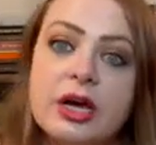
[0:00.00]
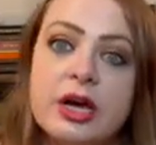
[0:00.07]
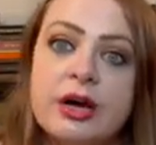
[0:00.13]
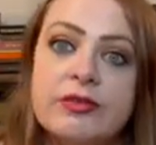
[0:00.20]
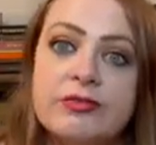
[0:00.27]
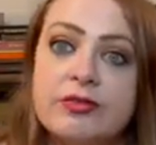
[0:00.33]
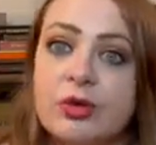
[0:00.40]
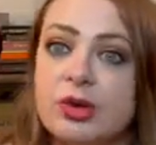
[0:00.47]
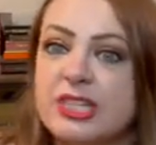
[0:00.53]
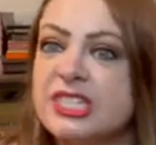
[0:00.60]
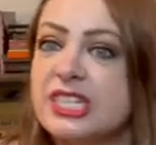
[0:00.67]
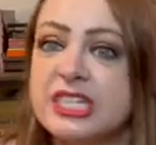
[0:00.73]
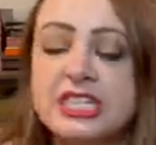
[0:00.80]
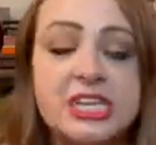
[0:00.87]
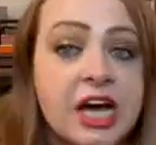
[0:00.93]

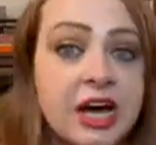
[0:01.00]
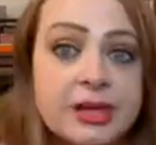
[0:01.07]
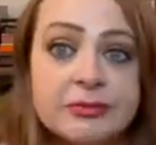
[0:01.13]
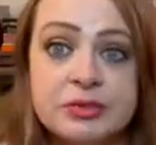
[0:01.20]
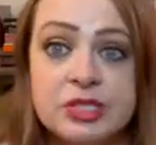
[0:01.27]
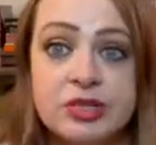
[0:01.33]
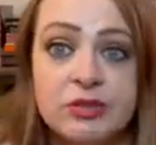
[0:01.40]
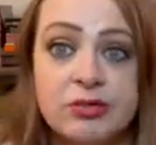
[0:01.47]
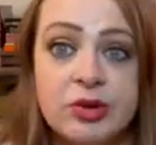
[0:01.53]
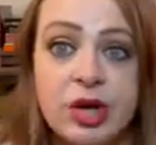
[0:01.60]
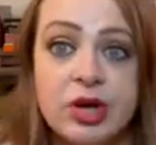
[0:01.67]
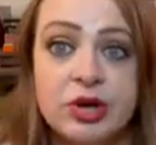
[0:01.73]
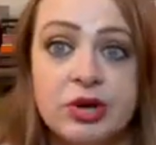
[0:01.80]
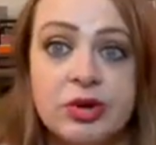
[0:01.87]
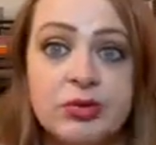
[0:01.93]
14 times in a
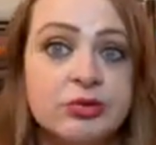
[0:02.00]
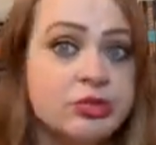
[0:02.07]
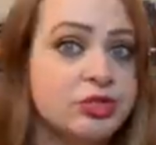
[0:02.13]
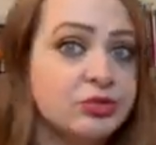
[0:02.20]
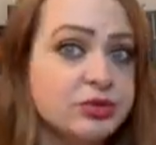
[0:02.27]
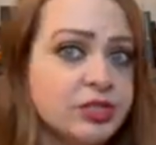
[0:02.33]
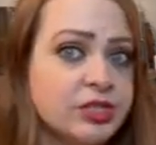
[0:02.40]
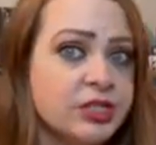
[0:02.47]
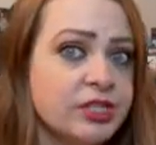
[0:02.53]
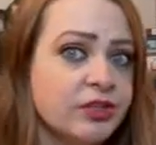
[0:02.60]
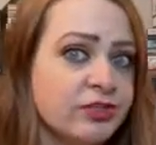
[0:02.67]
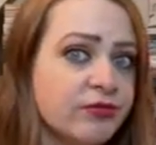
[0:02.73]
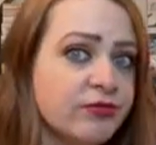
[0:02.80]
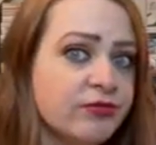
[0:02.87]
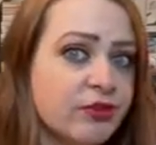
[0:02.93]
row, used another
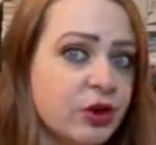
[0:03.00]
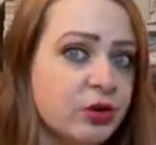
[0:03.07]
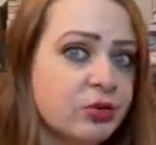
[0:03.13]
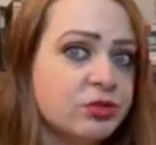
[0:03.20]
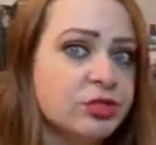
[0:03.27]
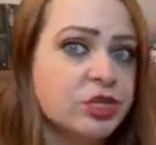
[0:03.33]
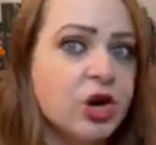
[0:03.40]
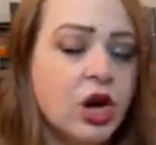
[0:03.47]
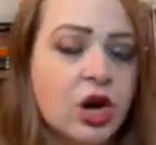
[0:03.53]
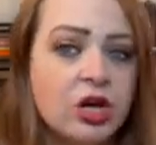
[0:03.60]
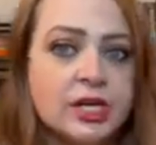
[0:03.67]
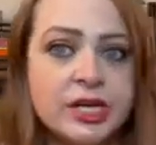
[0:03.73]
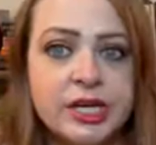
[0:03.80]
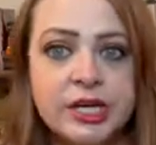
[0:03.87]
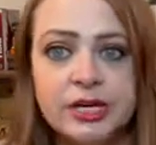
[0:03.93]
phone to call
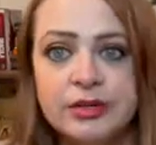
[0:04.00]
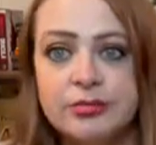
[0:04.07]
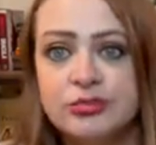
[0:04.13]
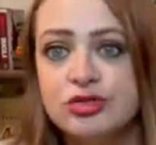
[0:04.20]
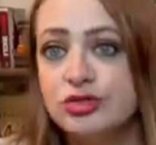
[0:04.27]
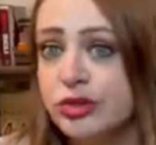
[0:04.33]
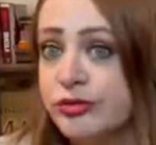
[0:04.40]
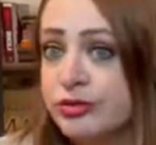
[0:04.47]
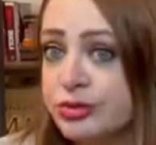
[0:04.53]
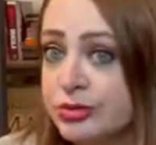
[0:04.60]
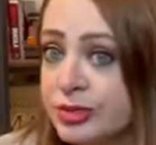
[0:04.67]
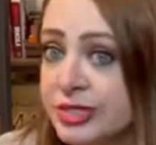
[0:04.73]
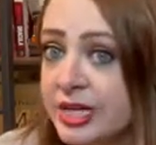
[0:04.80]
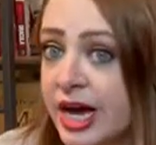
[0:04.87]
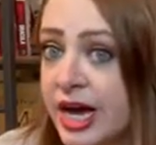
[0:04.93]
him, drove to his
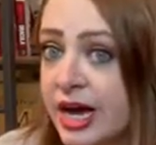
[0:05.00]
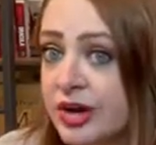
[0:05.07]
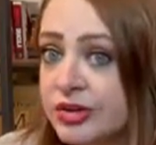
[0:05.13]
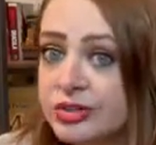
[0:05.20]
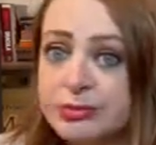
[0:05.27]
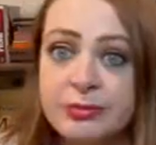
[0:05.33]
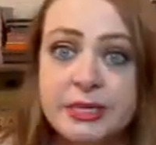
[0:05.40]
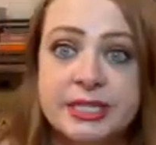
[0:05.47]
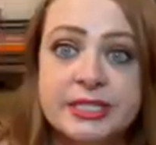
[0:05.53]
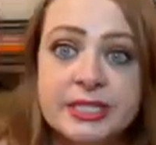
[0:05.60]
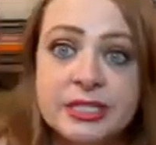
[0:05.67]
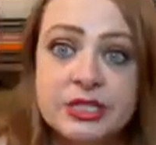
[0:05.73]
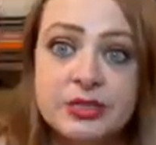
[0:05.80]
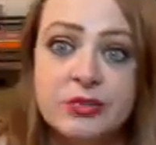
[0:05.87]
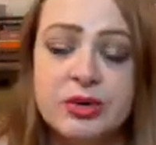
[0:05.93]
house, peeked in
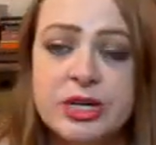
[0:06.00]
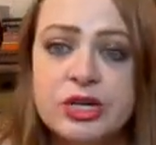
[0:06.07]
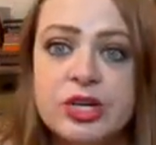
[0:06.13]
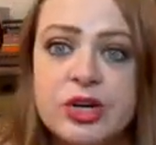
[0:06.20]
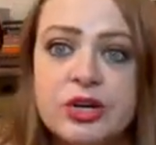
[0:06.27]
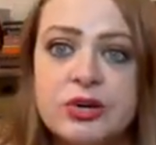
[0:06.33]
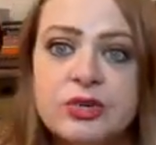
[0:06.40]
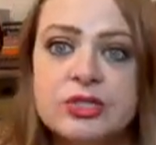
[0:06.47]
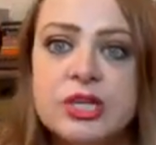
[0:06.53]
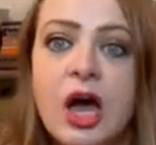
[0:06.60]
his windows,